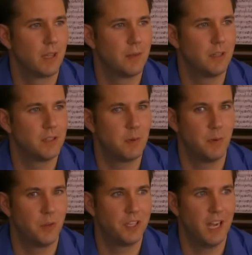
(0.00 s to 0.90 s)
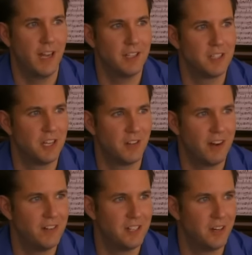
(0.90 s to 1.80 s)
and there's people with guns all
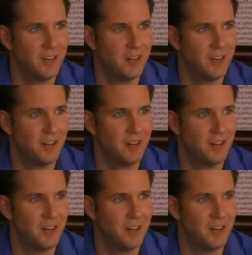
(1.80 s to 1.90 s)
around you.